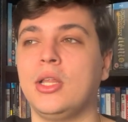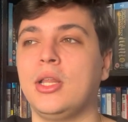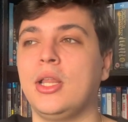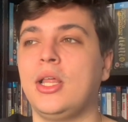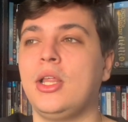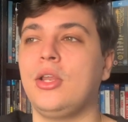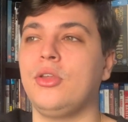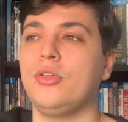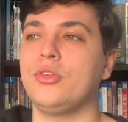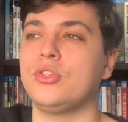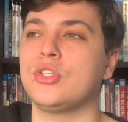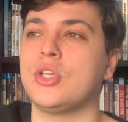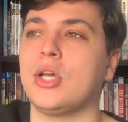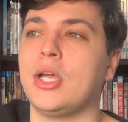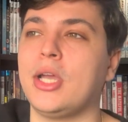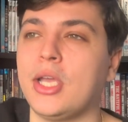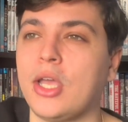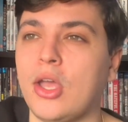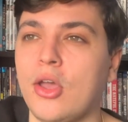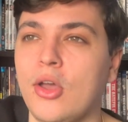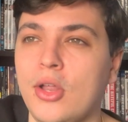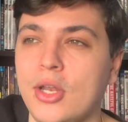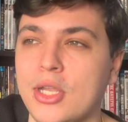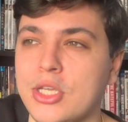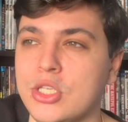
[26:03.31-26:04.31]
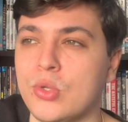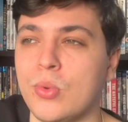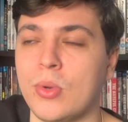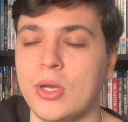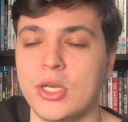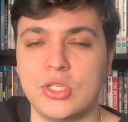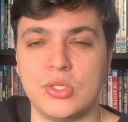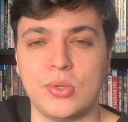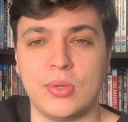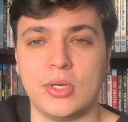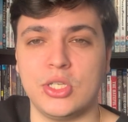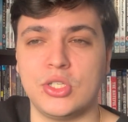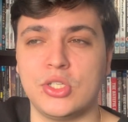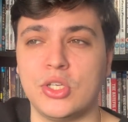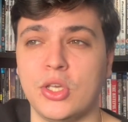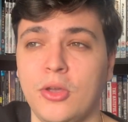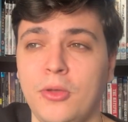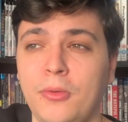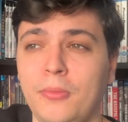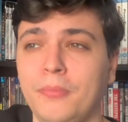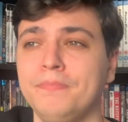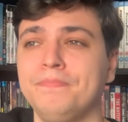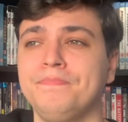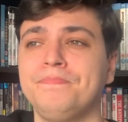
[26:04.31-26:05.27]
That looks like early 2022.